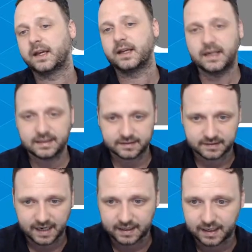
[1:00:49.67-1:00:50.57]
he's
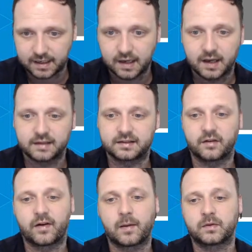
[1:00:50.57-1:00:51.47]
attacking, and
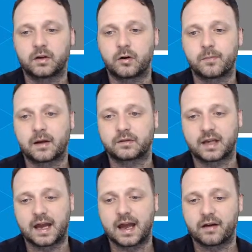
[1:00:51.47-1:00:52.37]
Southampton are about to
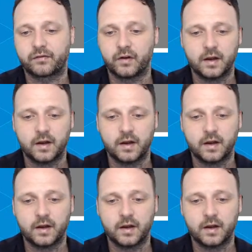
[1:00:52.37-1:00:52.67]
have,